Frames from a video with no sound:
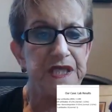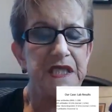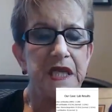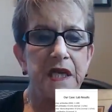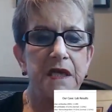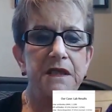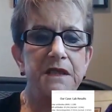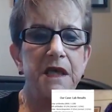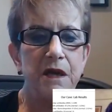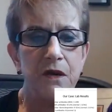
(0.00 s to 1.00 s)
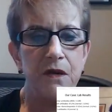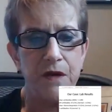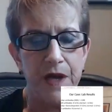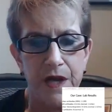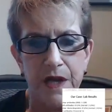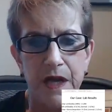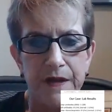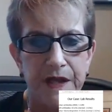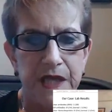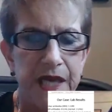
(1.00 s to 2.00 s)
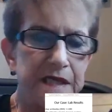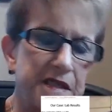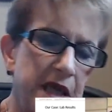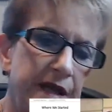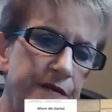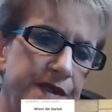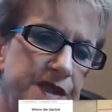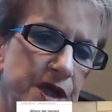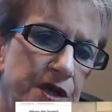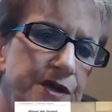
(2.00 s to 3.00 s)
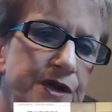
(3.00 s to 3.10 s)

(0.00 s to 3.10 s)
sick. So in the next slide, we started